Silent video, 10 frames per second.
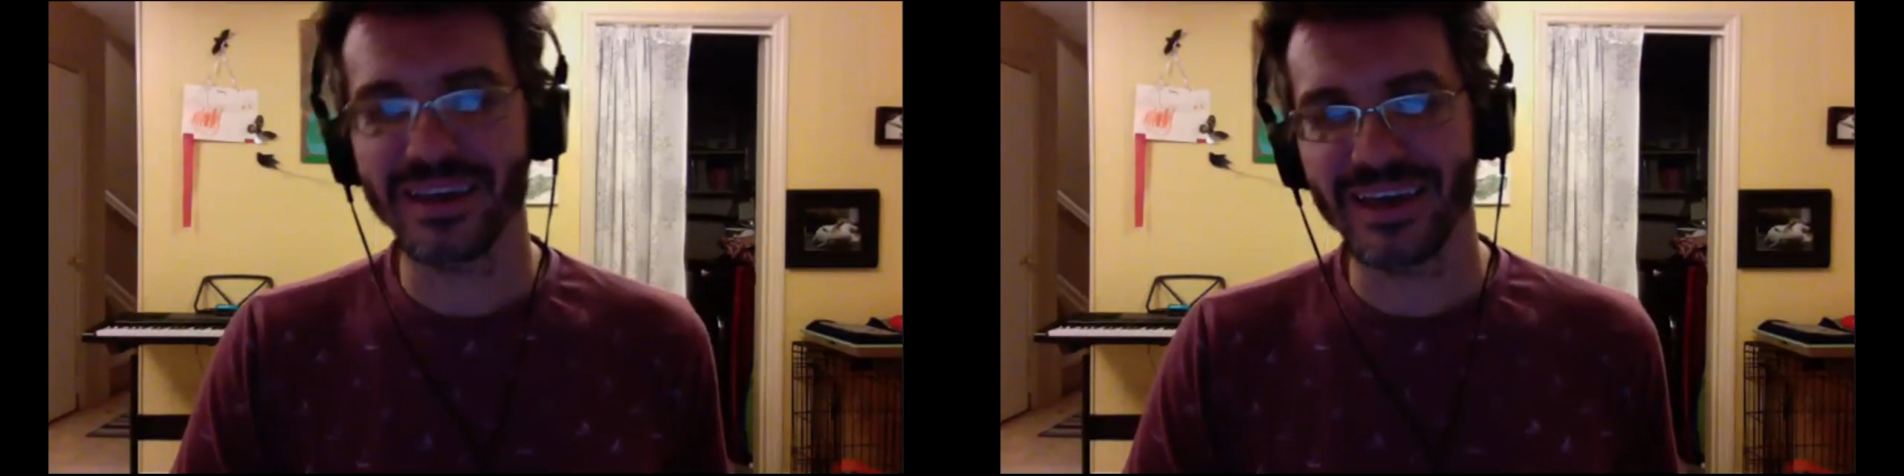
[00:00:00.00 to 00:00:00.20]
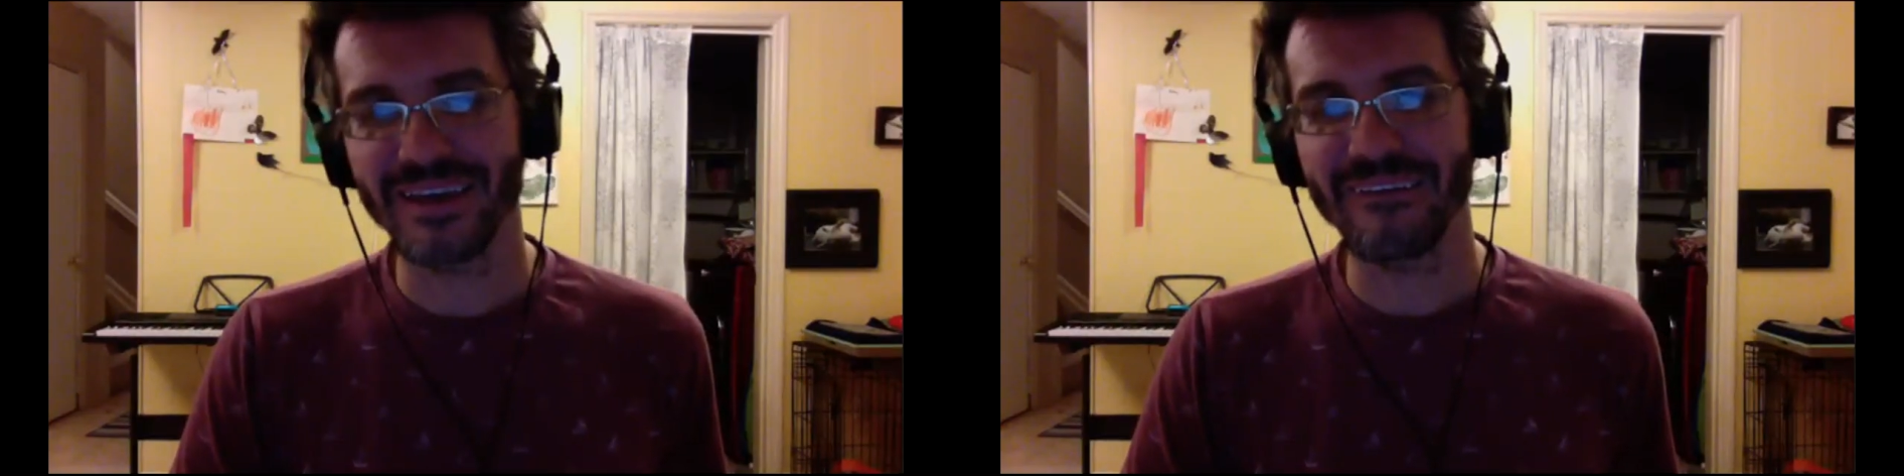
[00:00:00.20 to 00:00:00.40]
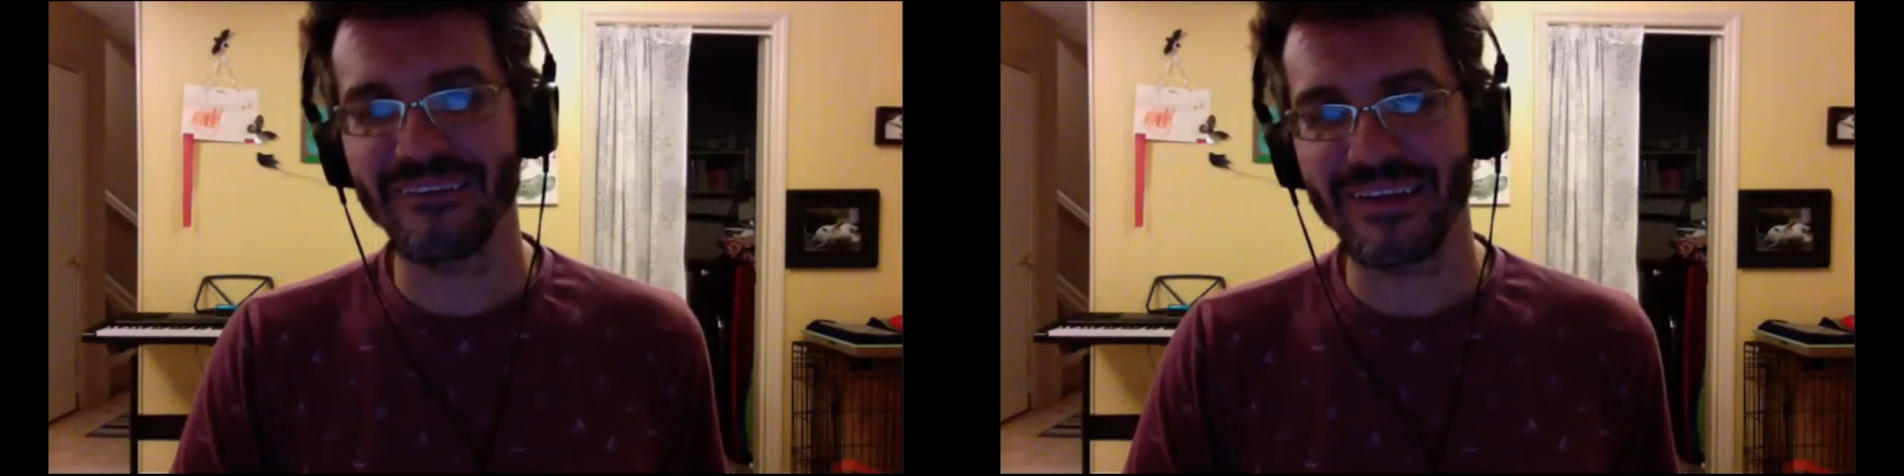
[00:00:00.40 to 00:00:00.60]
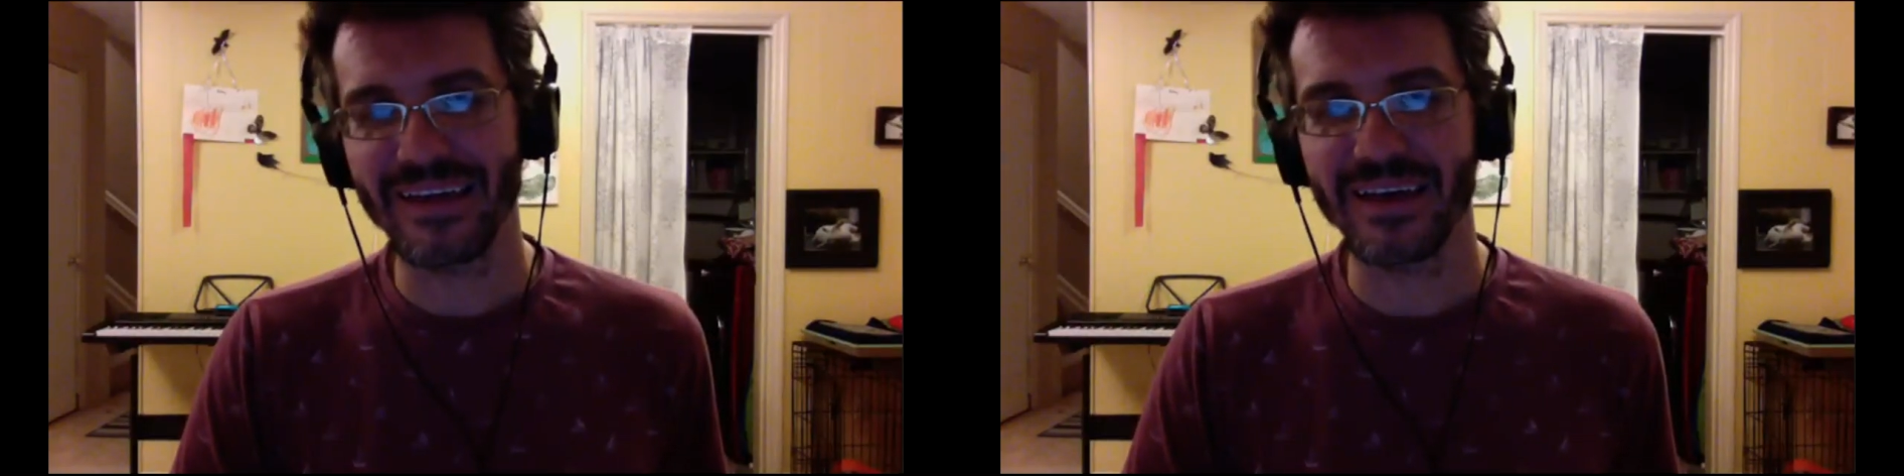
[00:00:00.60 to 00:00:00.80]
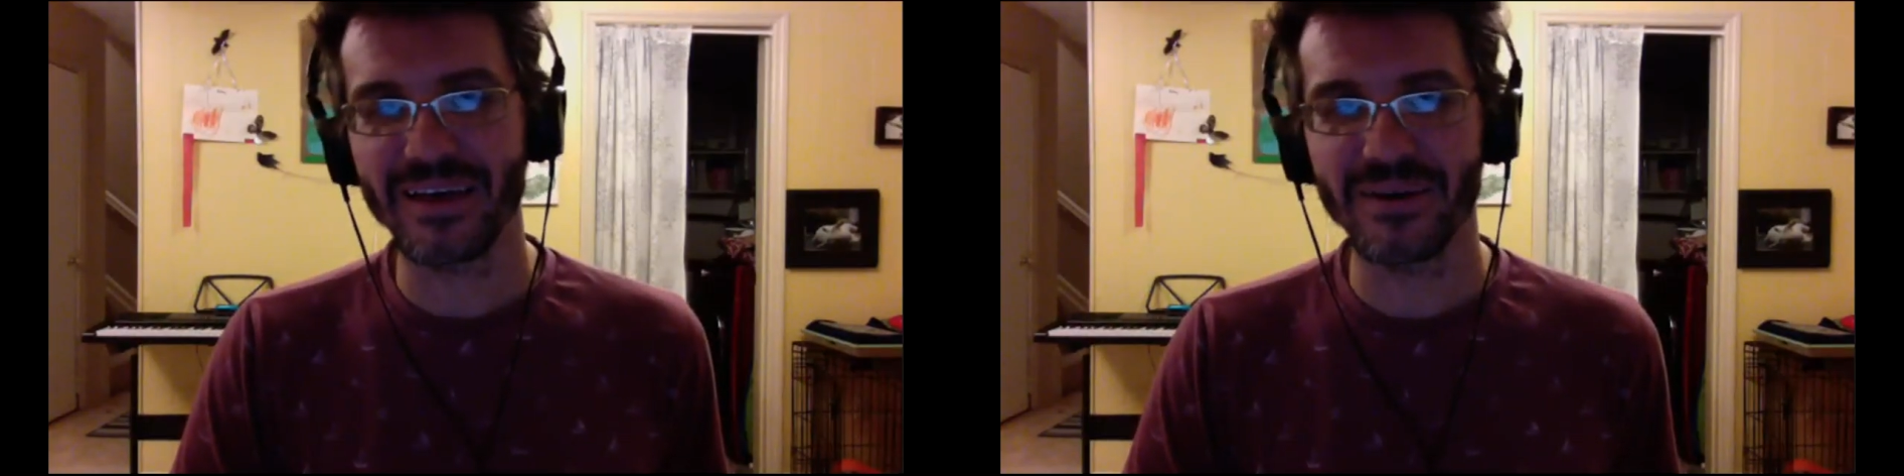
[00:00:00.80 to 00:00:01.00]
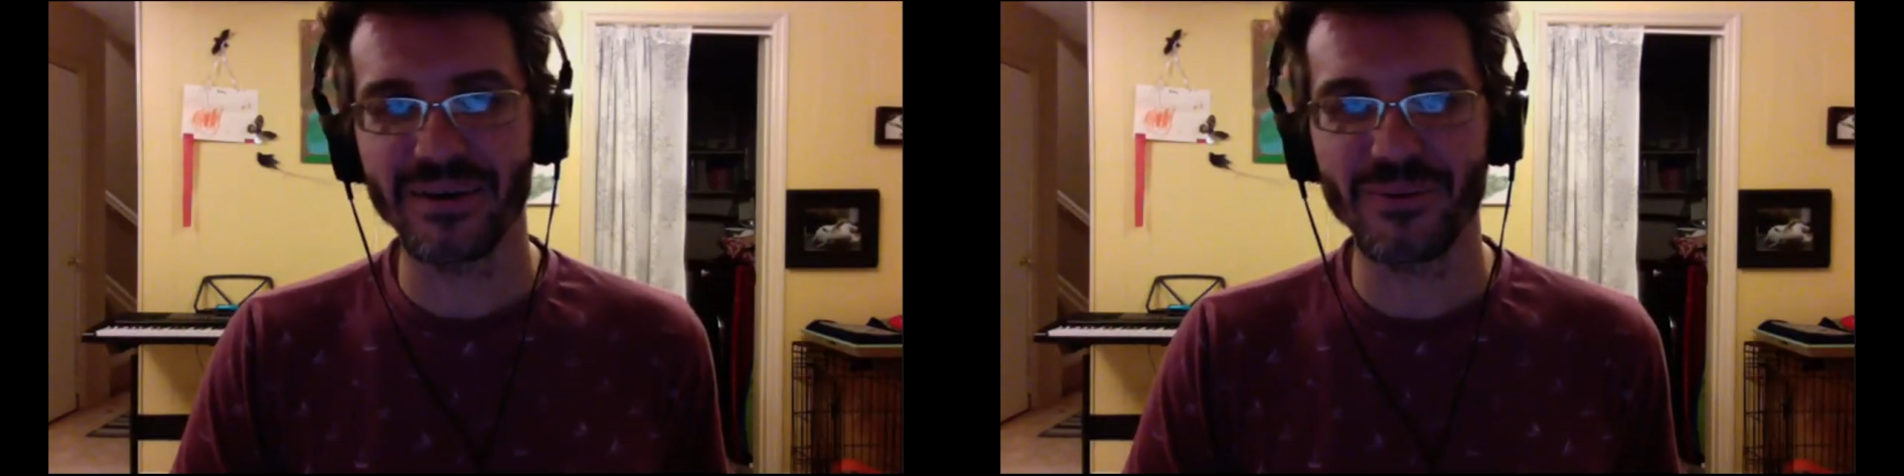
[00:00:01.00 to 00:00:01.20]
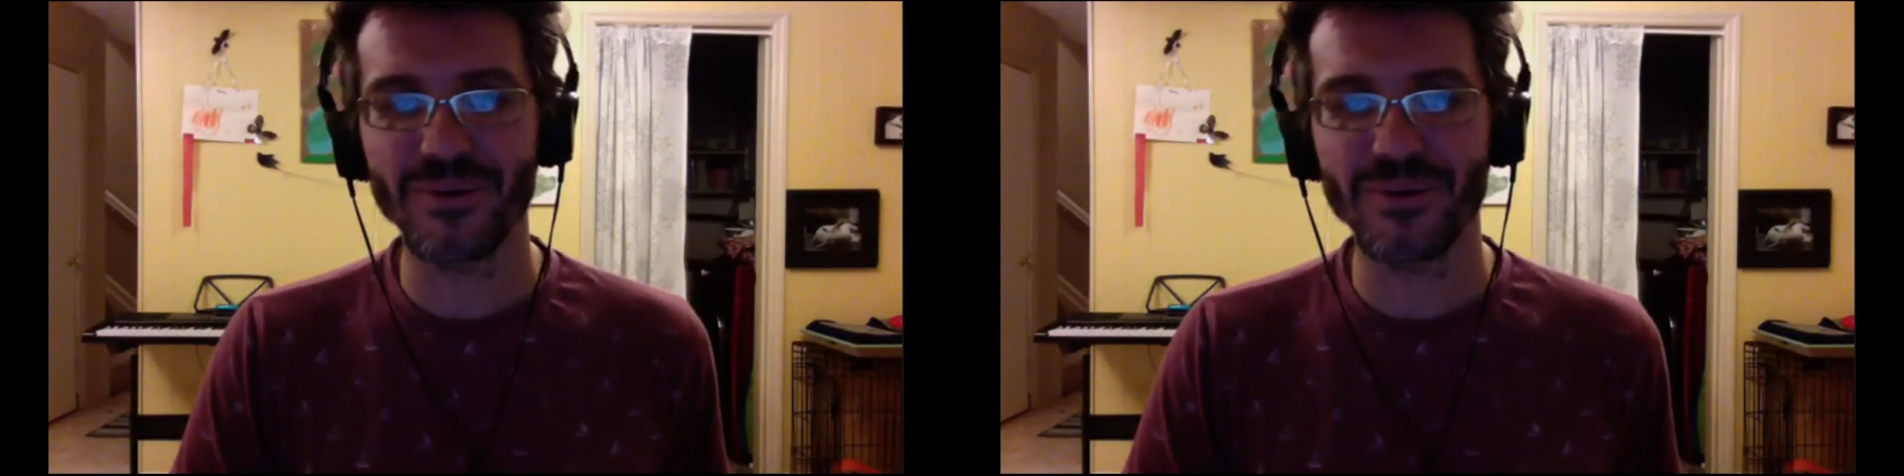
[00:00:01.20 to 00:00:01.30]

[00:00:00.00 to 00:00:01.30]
Yeah. It